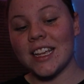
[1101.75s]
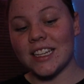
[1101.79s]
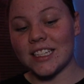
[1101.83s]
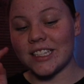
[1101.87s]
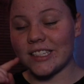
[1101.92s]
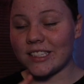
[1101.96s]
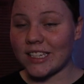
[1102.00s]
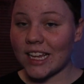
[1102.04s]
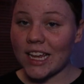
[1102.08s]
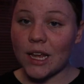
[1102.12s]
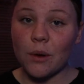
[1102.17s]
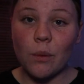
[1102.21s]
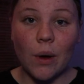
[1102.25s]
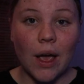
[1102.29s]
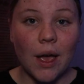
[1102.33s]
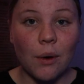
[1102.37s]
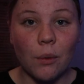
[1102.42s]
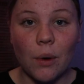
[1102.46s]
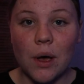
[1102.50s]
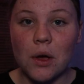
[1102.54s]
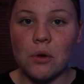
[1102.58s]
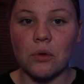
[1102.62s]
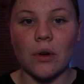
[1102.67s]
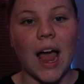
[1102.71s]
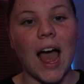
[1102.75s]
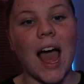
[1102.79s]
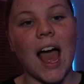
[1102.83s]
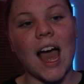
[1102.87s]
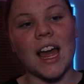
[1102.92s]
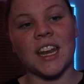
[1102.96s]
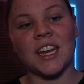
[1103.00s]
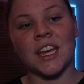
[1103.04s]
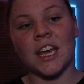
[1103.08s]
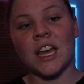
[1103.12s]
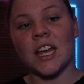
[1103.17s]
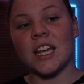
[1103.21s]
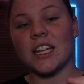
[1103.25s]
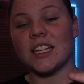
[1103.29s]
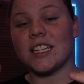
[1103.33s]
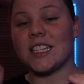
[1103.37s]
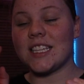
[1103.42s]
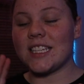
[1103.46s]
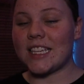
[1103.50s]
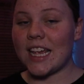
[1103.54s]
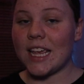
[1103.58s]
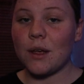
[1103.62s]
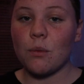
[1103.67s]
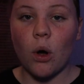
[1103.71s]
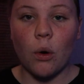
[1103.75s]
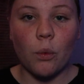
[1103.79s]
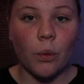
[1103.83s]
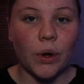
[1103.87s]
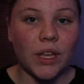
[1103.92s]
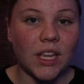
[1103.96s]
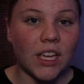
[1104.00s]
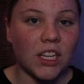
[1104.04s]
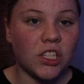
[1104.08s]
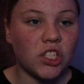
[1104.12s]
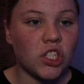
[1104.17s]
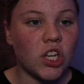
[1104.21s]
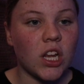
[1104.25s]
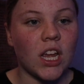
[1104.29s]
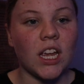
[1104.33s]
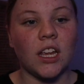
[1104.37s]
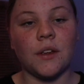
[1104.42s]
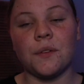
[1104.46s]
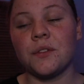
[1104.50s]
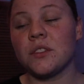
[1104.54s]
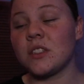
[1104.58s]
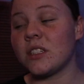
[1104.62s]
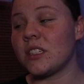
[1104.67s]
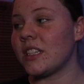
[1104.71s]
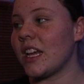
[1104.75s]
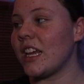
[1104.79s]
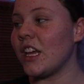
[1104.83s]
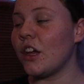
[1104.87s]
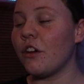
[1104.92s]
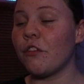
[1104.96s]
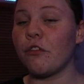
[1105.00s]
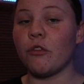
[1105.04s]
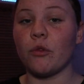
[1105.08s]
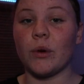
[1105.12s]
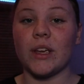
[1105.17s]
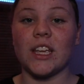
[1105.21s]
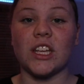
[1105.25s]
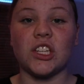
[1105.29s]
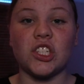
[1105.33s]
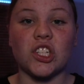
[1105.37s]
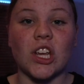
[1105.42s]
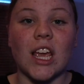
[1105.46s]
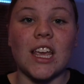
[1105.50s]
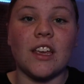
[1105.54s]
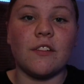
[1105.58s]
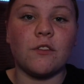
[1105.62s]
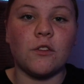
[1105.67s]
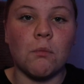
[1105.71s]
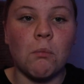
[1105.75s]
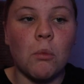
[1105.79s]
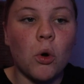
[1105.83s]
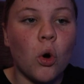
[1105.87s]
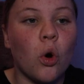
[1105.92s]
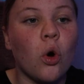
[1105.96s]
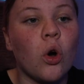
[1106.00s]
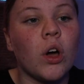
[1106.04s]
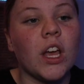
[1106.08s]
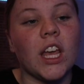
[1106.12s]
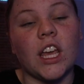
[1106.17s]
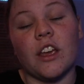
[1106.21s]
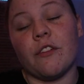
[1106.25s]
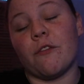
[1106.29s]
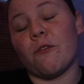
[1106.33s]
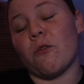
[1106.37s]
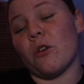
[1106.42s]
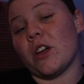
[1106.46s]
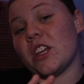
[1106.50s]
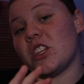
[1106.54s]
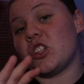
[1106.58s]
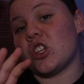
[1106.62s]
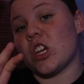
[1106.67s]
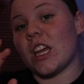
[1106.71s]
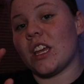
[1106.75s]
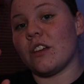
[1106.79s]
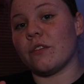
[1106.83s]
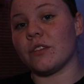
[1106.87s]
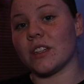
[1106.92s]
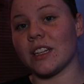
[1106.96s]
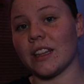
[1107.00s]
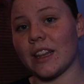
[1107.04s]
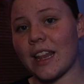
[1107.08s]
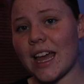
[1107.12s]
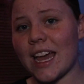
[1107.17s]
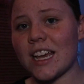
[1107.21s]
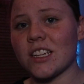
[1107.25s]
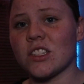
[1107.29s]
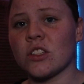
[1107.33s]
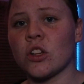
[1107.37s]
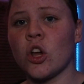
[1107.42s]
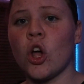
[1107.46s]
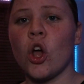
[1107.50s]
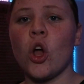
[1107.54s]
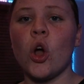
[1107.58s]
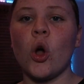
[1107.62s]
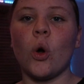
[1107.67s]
see where we're at, see what we achieved, see if we achieved more, if we achieved less,